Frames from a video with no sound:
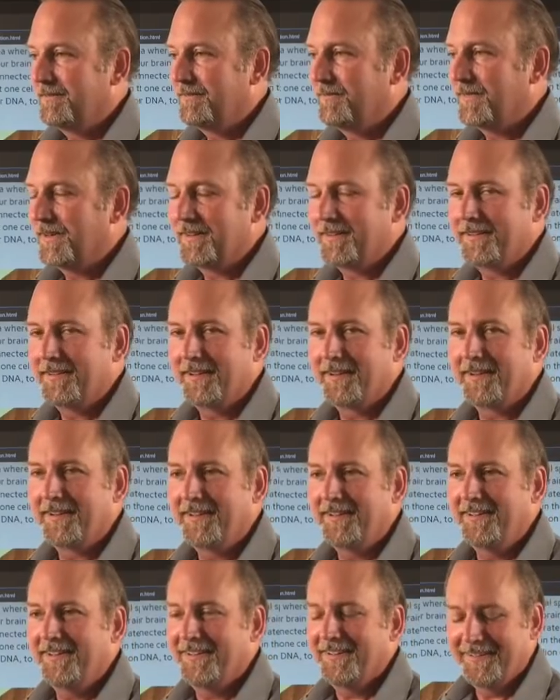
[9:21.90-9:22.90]
But
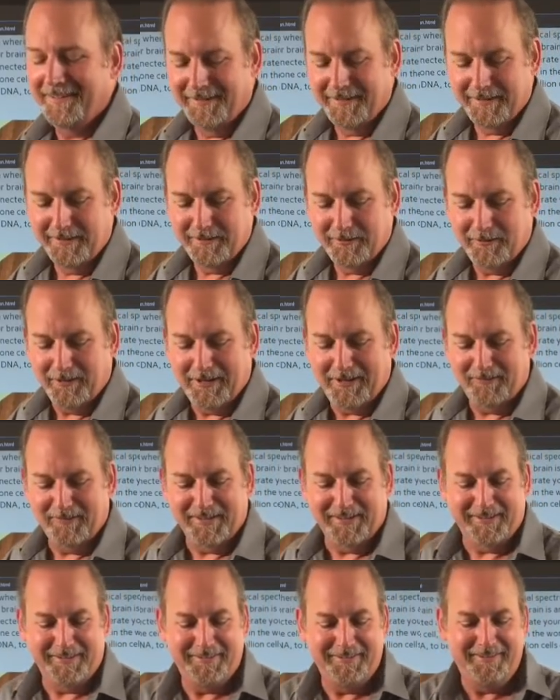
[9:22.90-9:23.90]
wait a
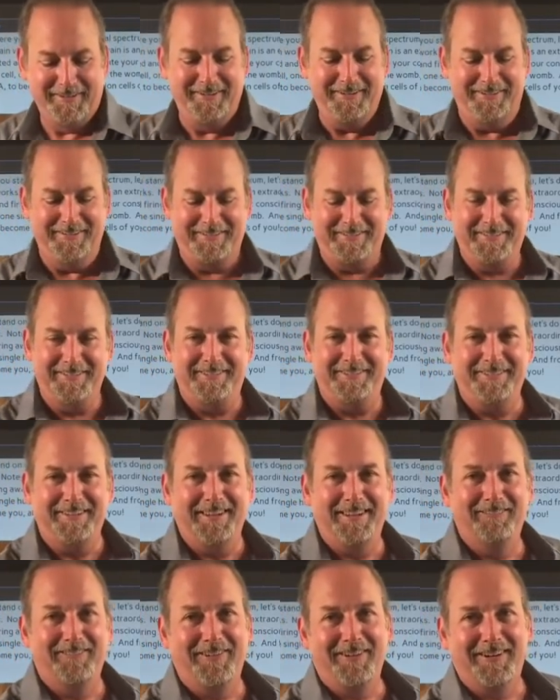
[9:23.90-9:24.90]
minute, it's the
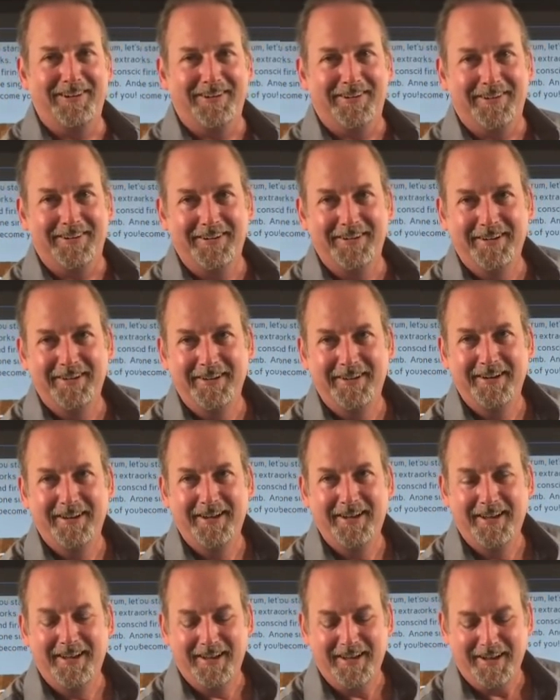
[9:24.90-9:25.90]
same water.
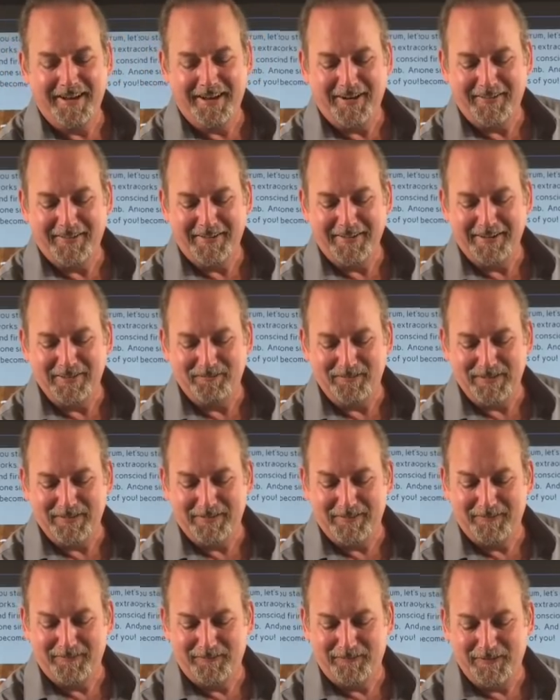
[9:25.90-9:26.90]
How could it
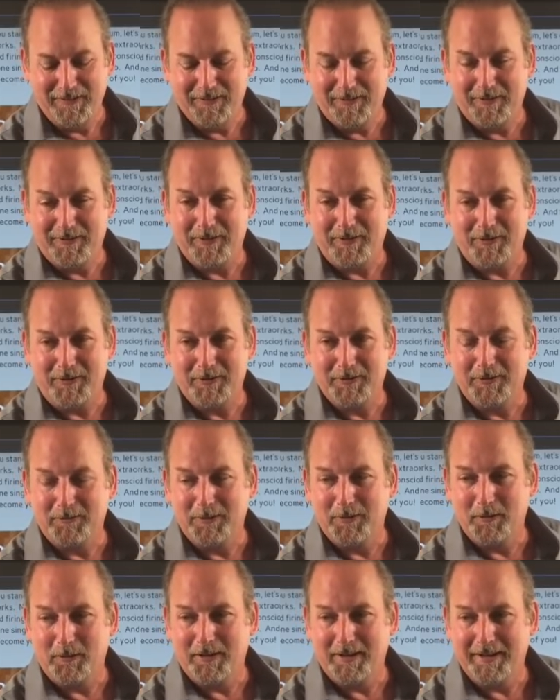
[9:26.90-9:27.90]
feel colder
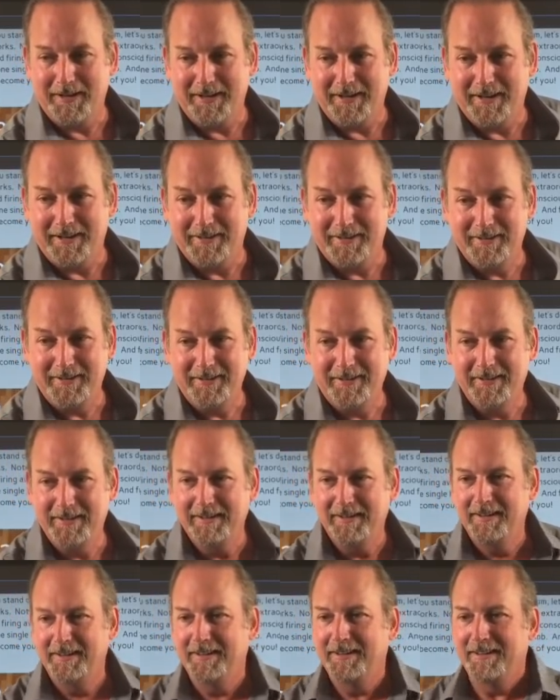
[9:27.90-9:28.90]
with one hand
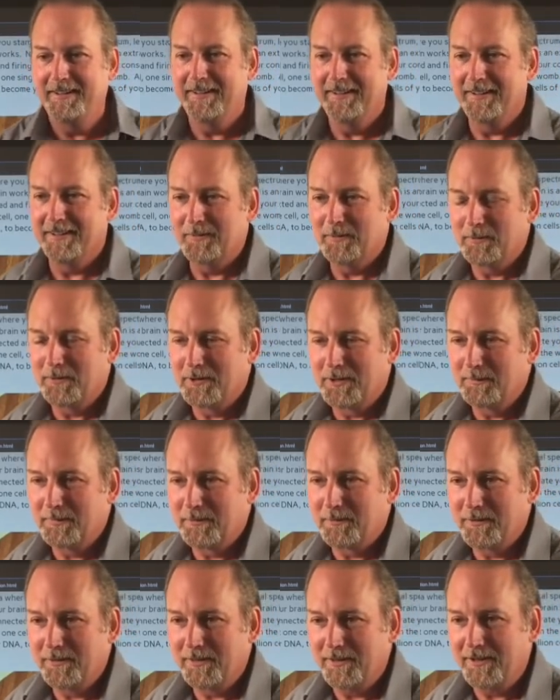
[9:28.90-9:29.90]
and warmer
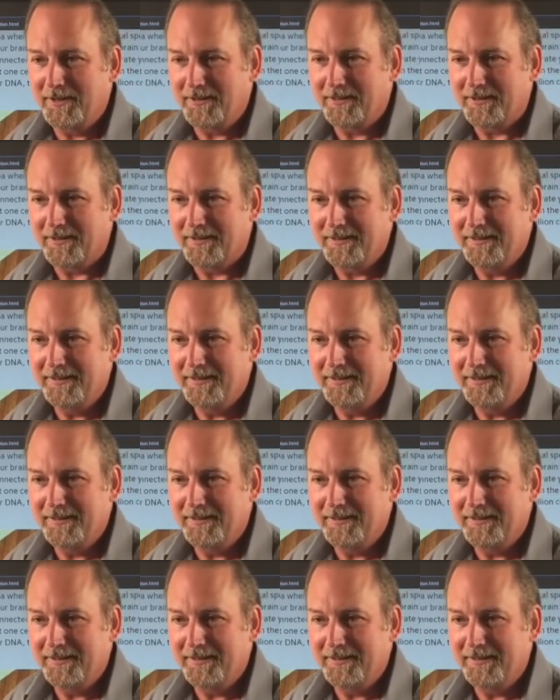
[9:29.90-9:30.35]
with the other?